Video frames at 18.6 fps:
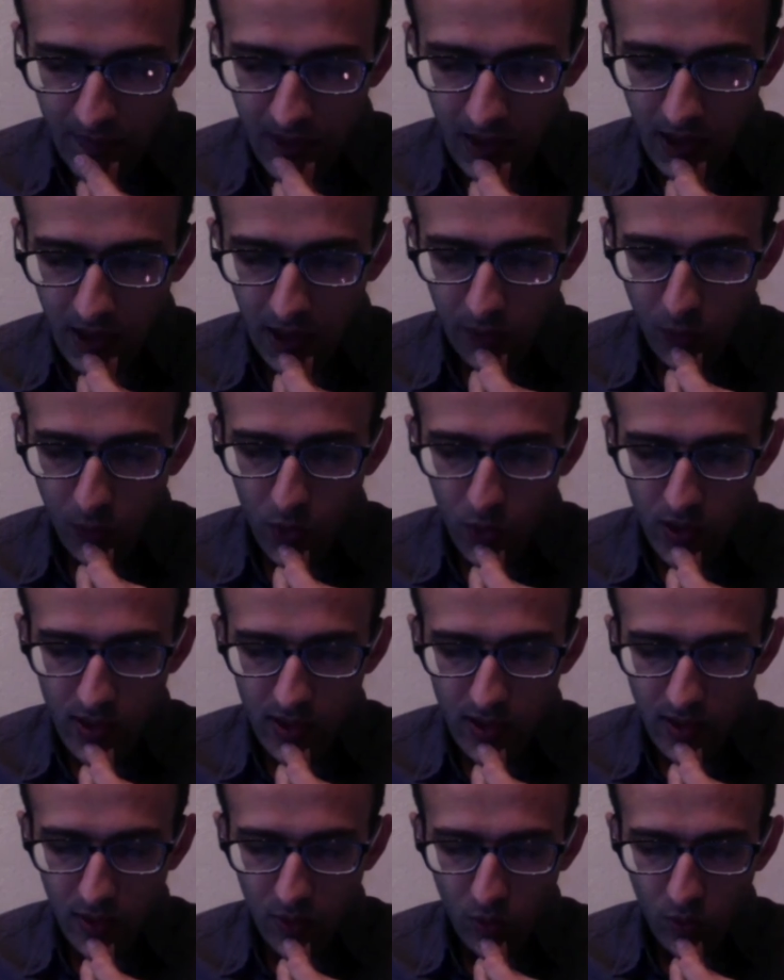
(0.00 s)
In other
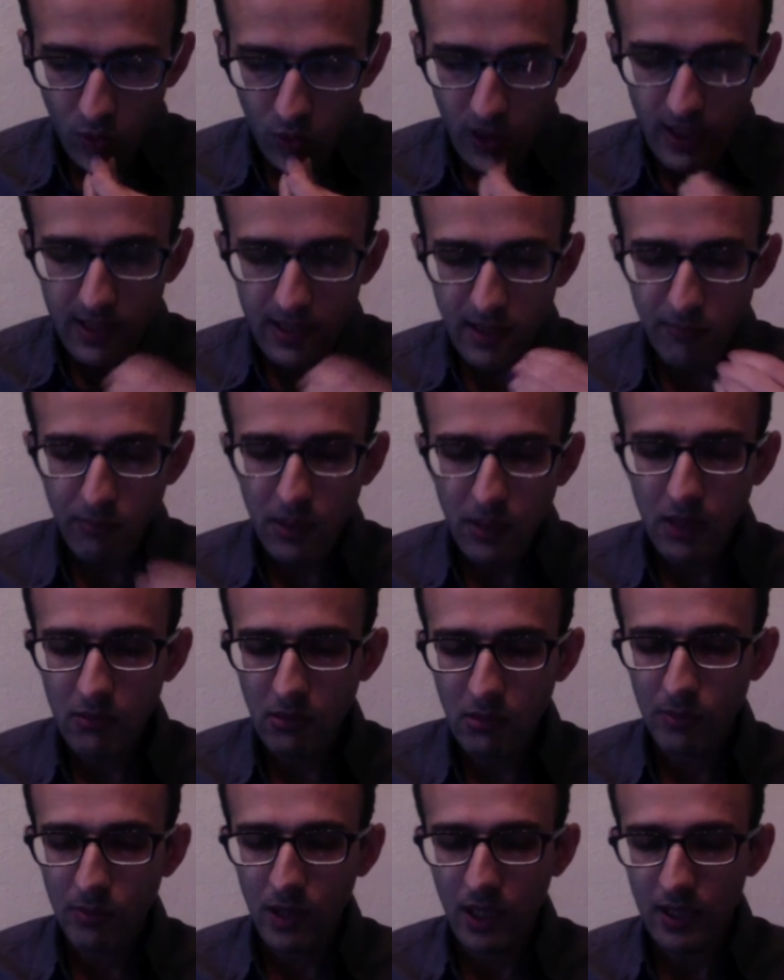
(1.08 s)
words, what is the
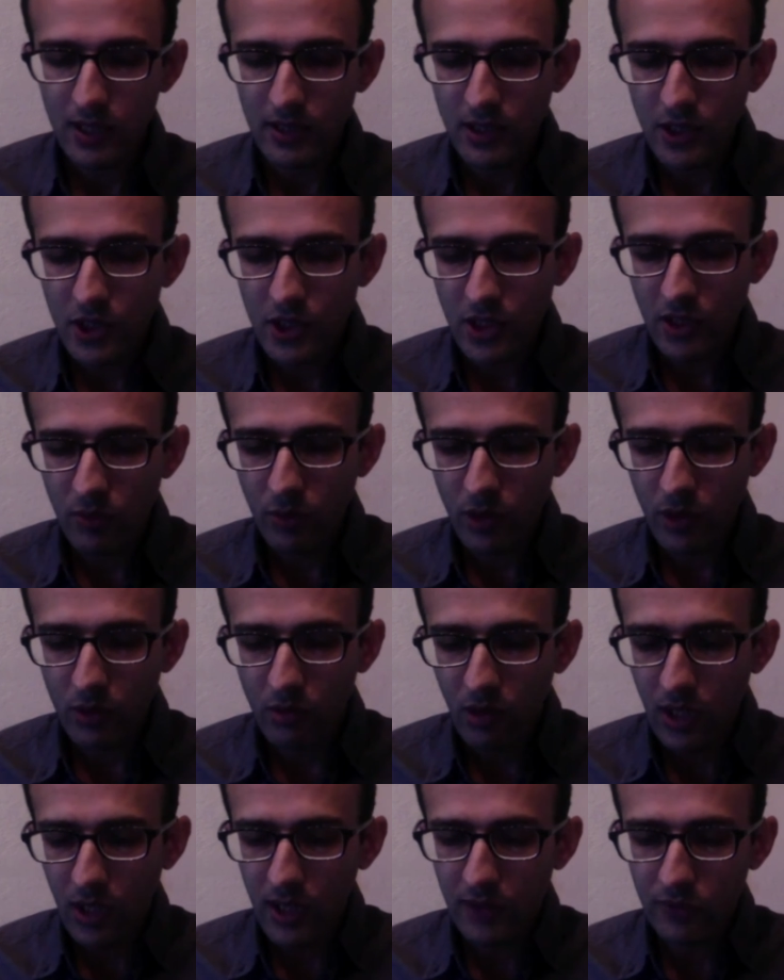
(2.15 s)
minimum condition
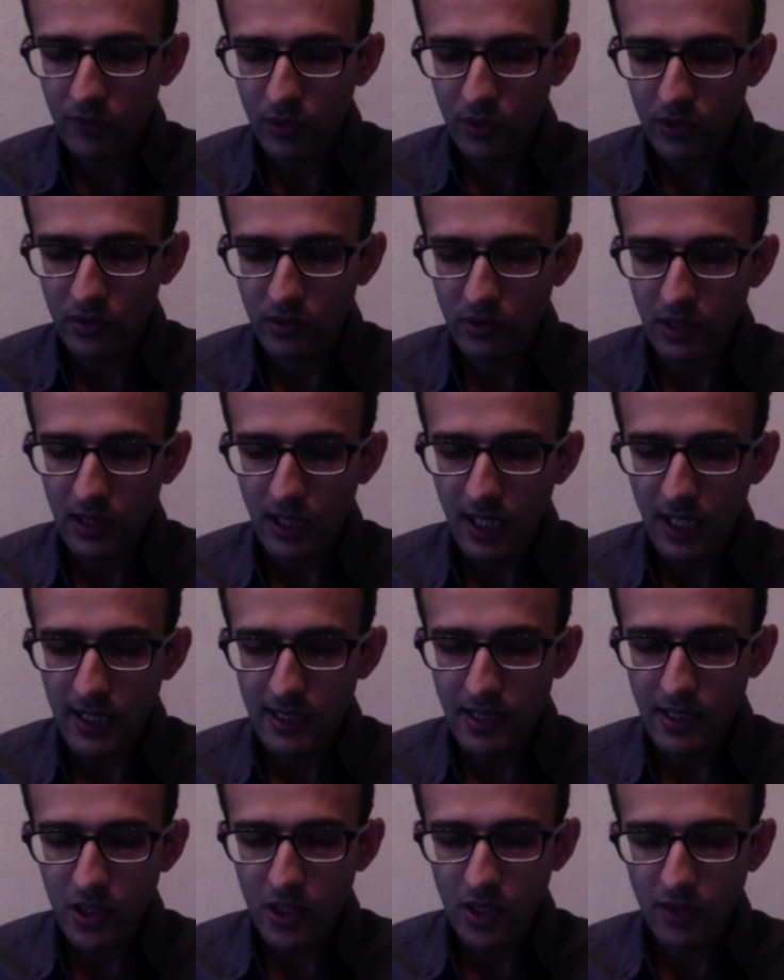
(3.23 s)
required for the
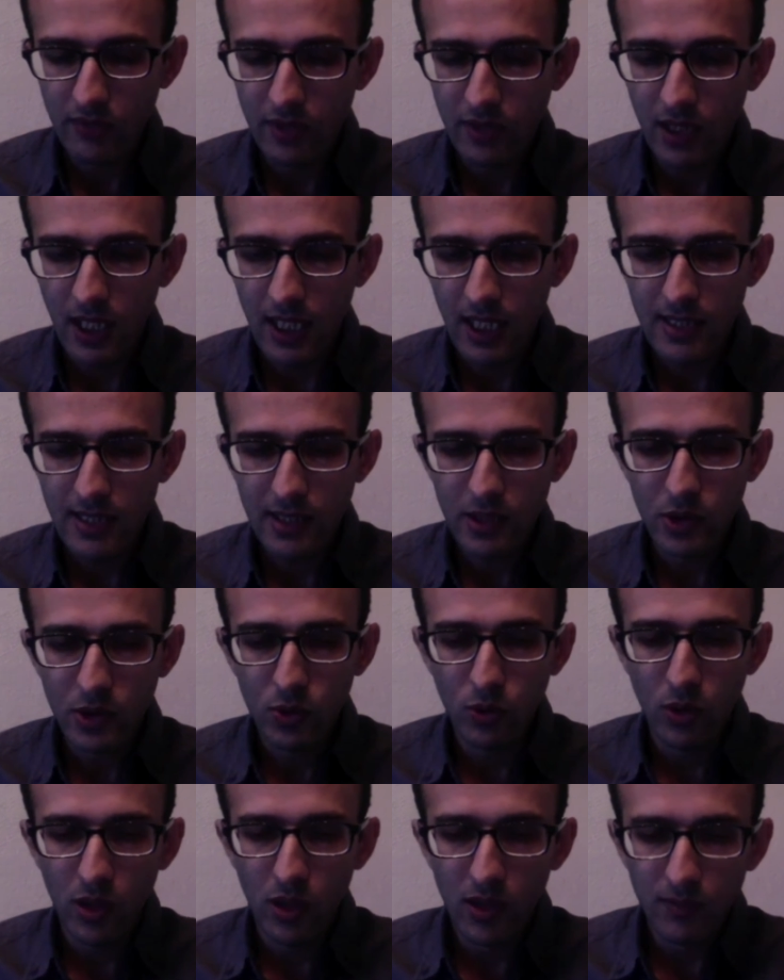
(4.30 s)
realization of Geist
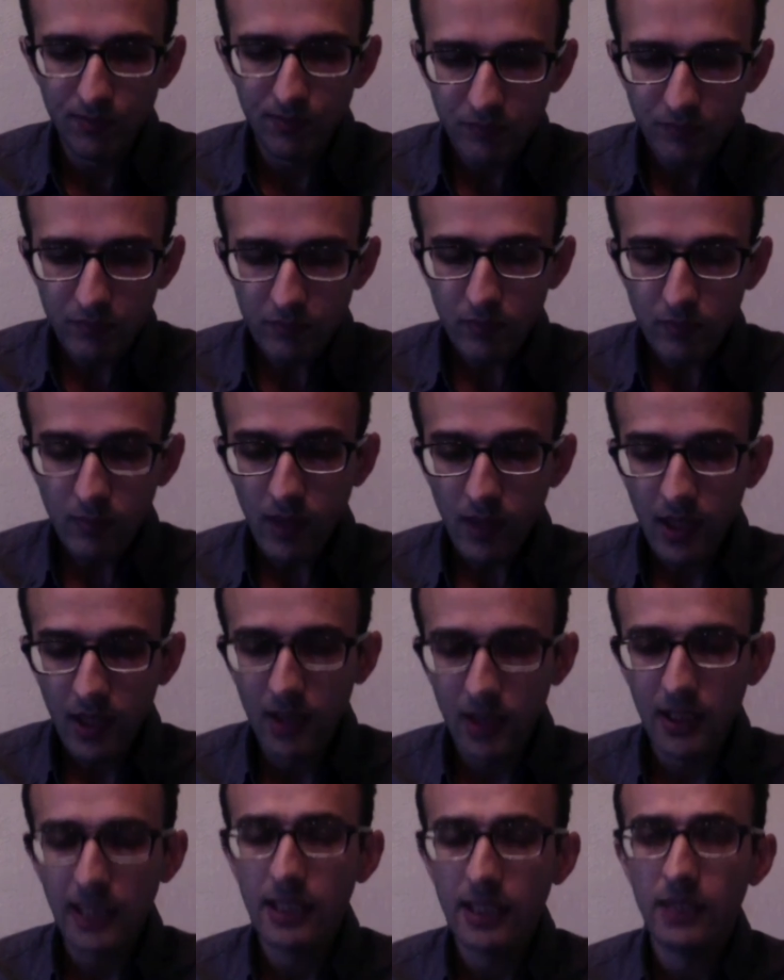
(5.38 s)
qua
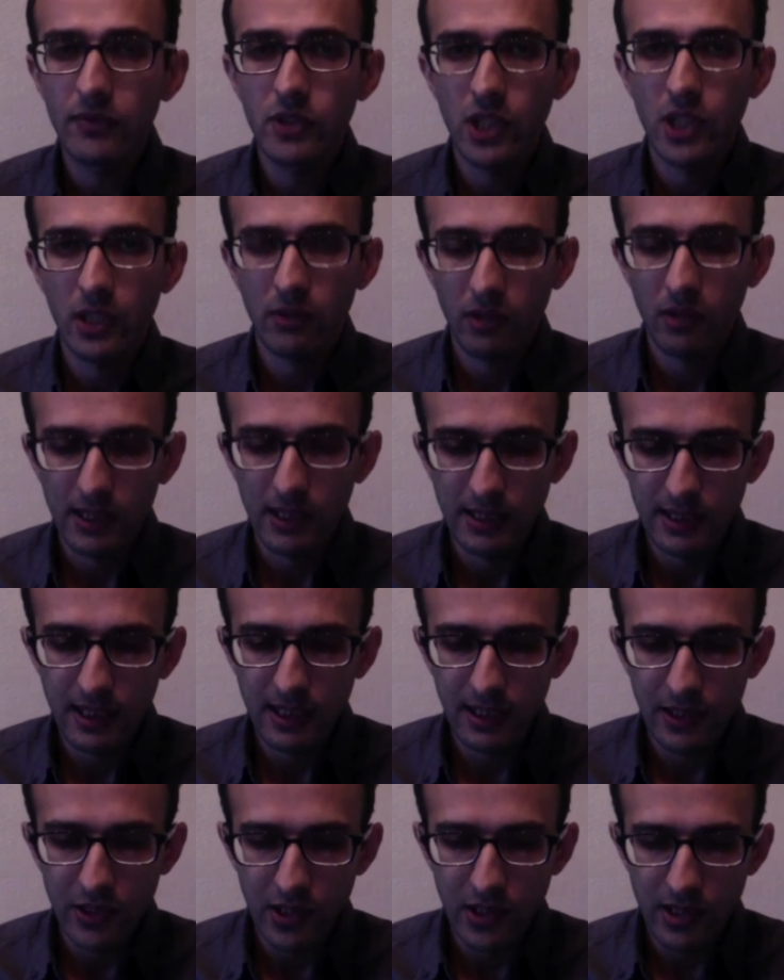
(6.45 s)
collective general
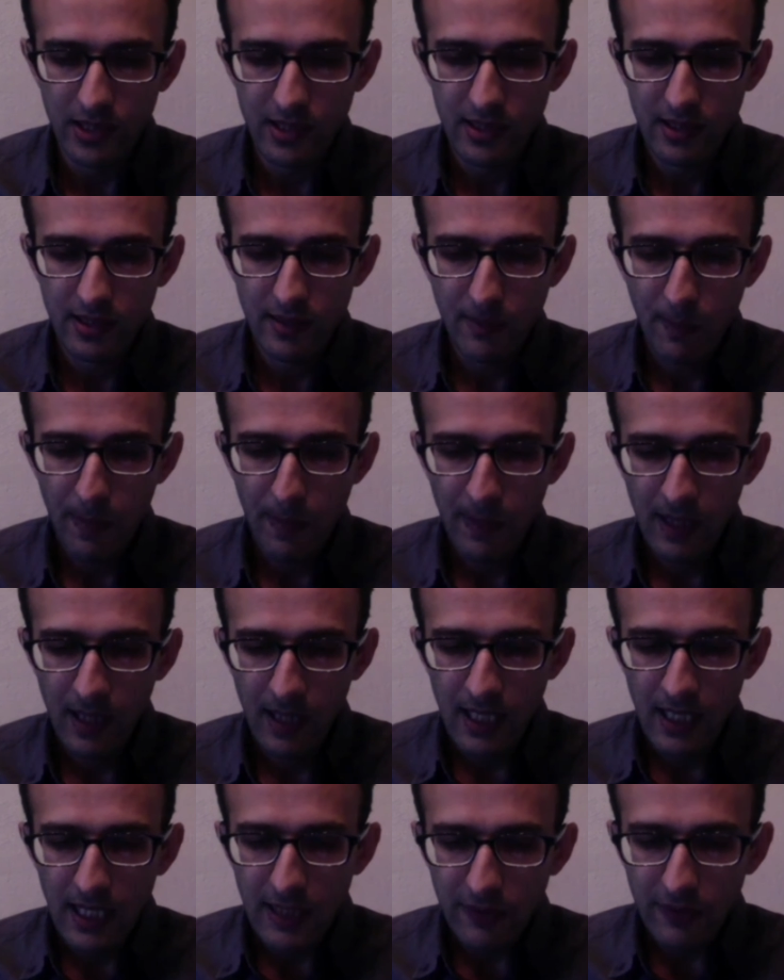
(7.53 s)
intelligence?
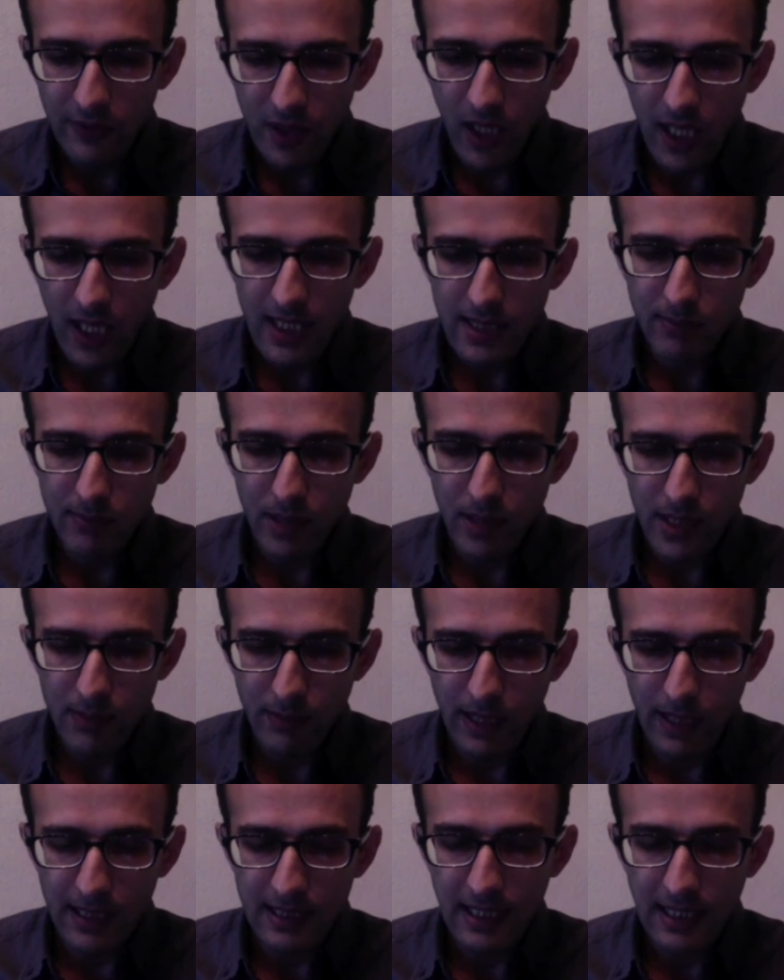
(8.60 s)
If Geist must
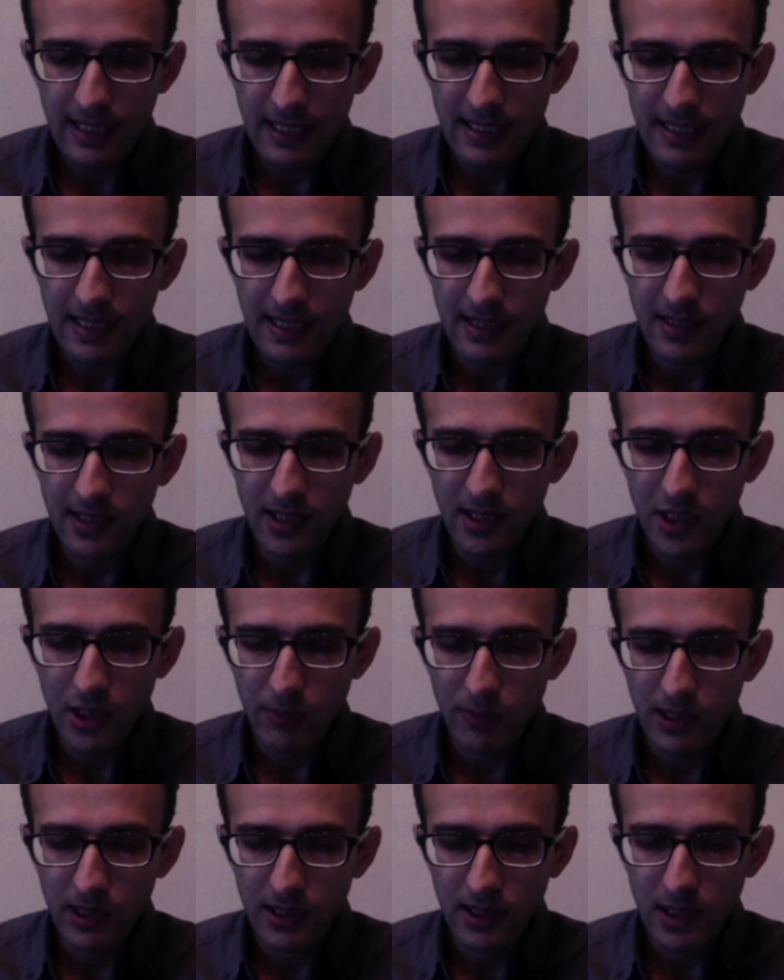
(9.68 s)
maintain its
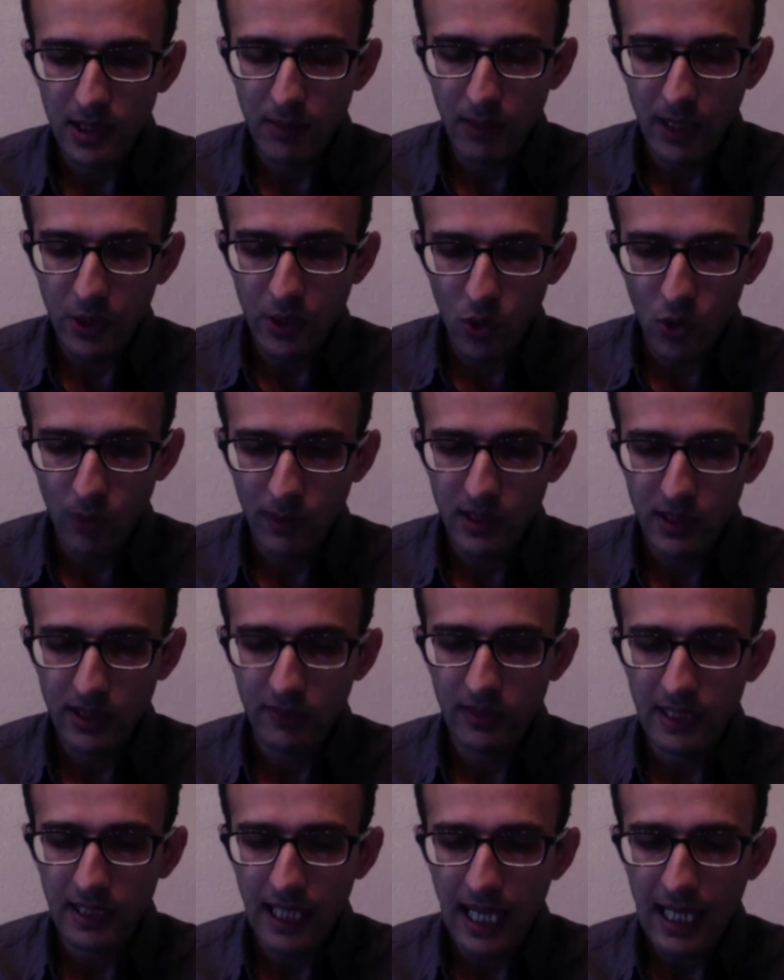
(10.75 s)
intelligibility by
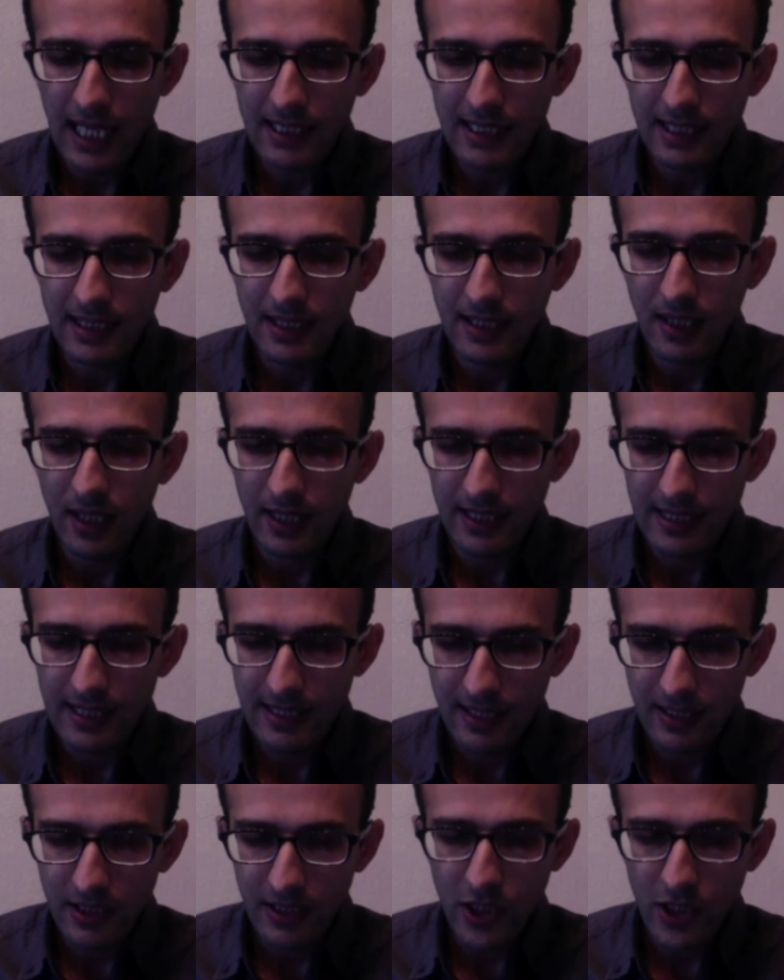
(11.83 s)
normatively acting on its
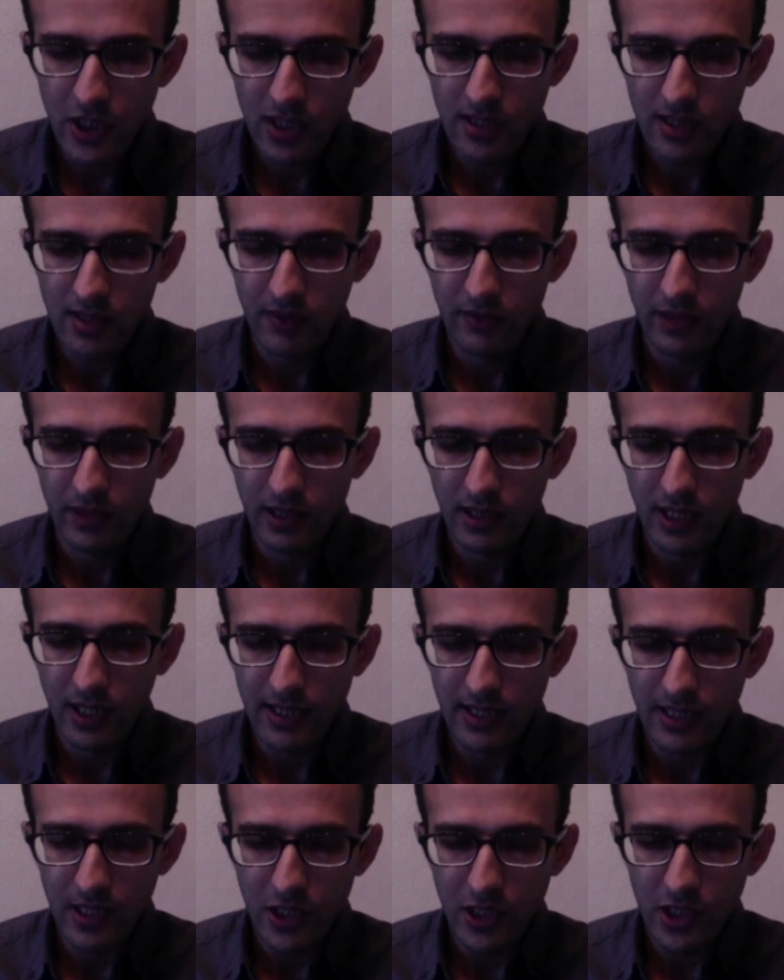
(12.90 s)
conditions of
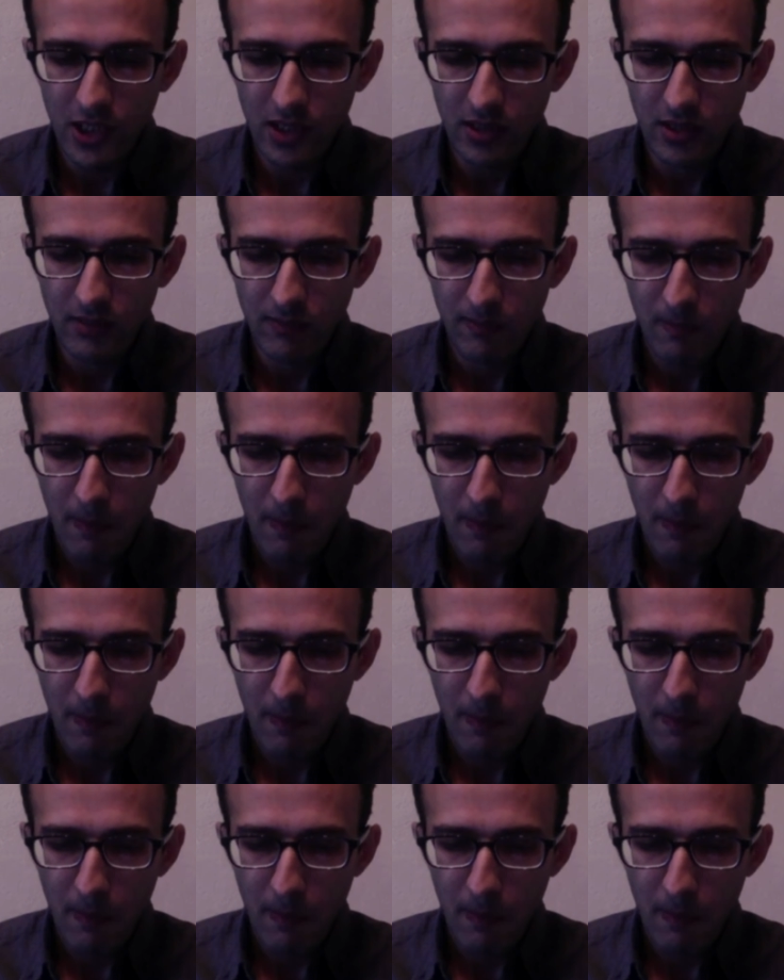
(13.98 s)
realization,